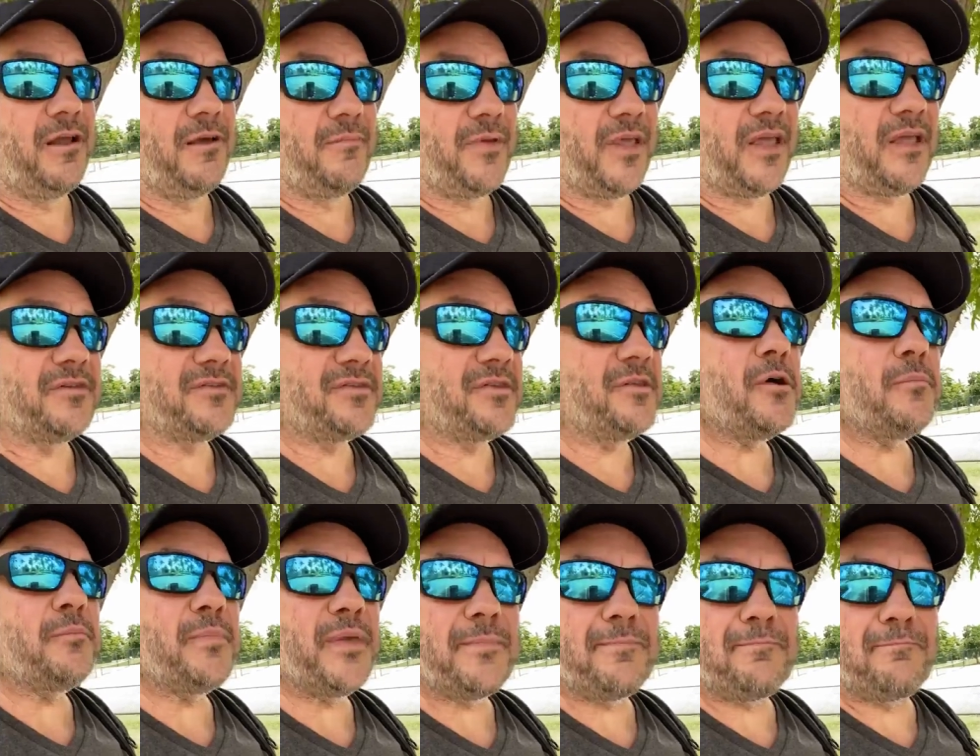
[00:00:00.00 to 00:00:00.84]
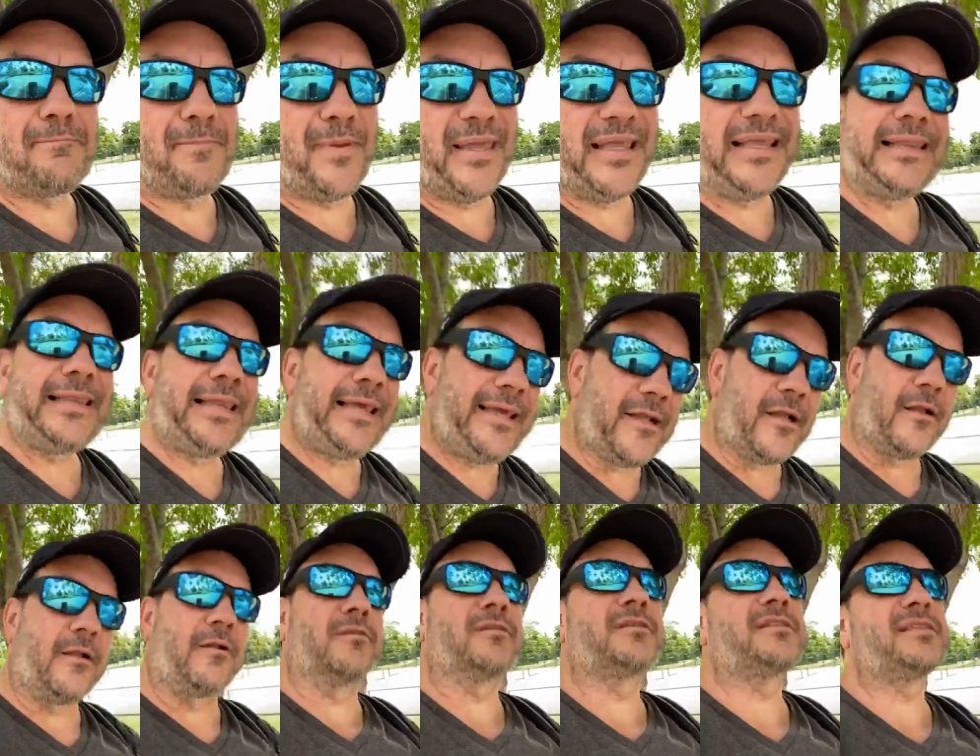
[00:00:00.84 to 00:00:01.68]
because they'll be
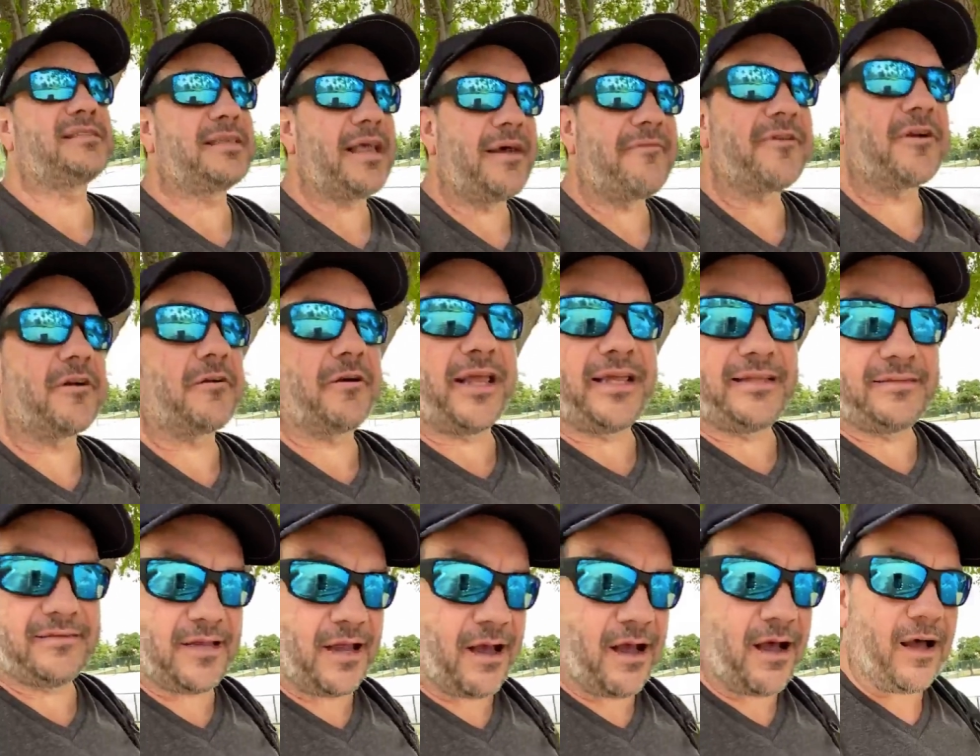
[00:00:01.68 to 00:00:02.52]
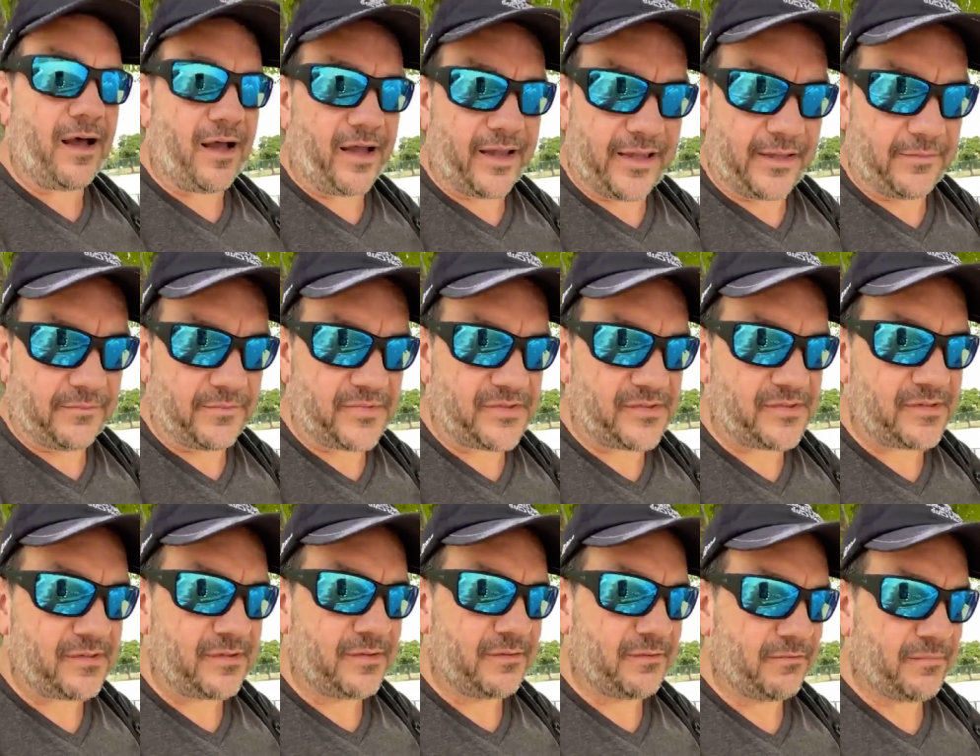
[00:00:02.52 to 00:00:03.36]
belittled 7 or 8
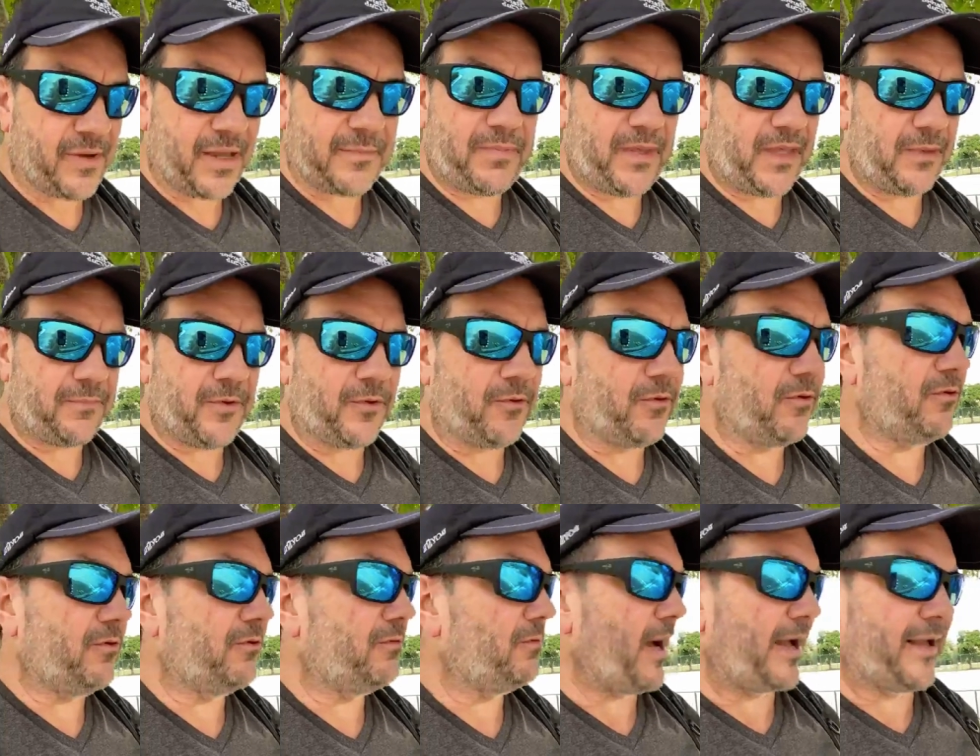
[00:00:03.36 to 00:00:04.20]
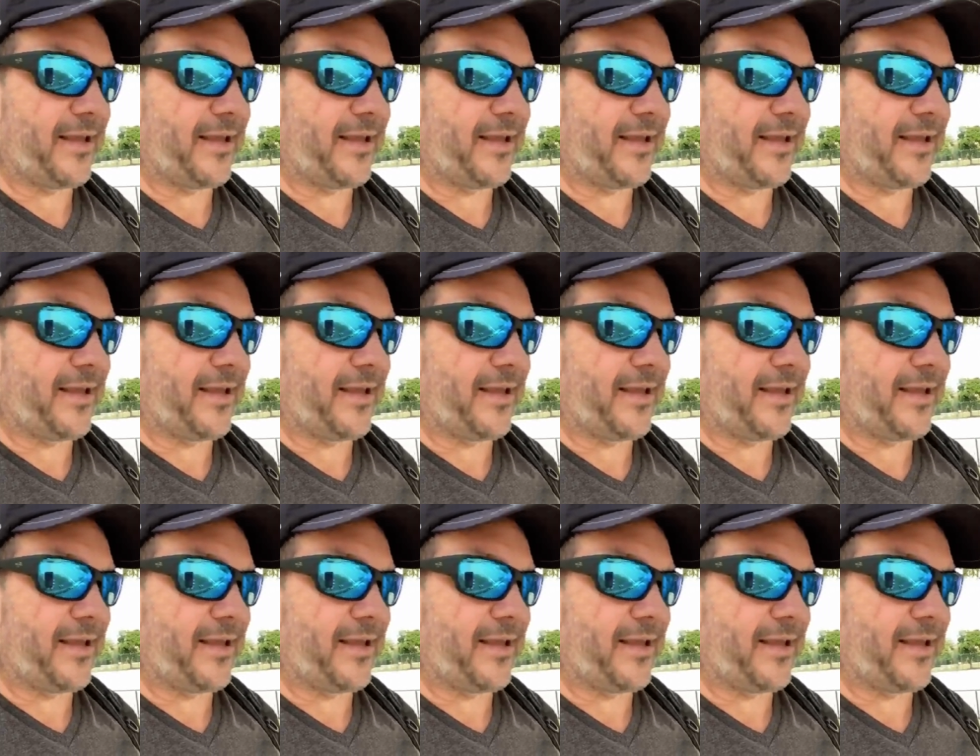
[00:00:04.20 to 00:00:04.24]
times by people who,